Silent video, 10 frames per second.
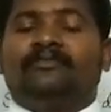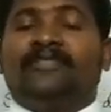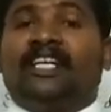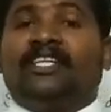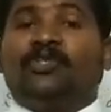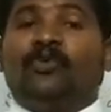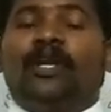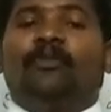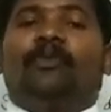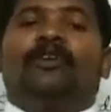that is
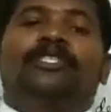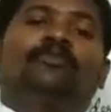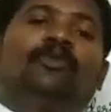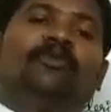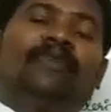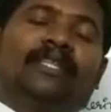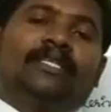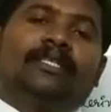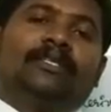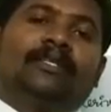only possible with
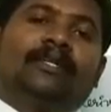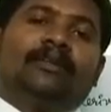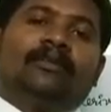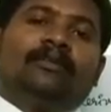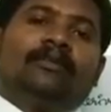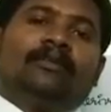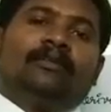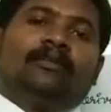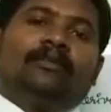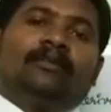
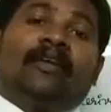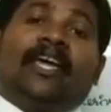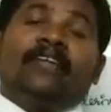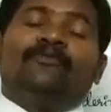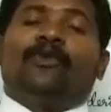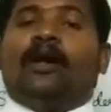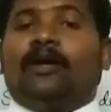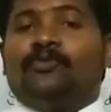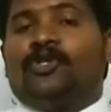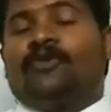careful
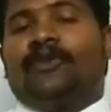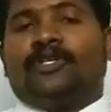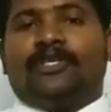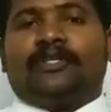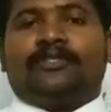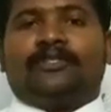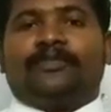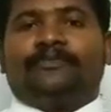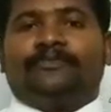observations.